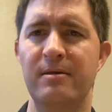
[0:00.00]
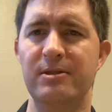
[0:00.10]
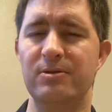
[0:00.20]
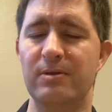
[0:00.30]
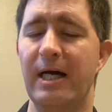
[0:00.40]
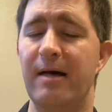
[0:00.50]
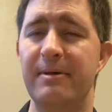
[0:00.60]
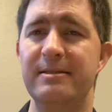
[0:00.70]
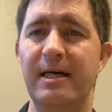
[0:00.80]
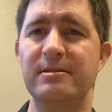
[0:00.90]
And so God
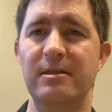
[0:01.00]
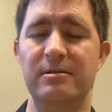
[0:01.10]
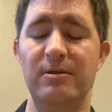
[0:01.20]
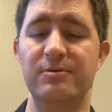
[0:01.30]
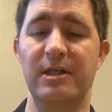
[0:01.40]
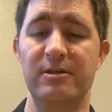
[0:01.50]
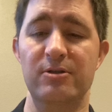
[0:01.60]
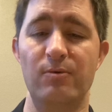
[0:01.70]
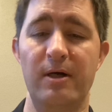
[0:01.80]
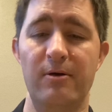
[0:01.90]
may test us in those things
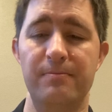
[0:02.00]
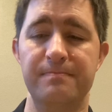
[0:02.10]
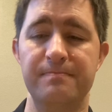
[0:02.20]
as well.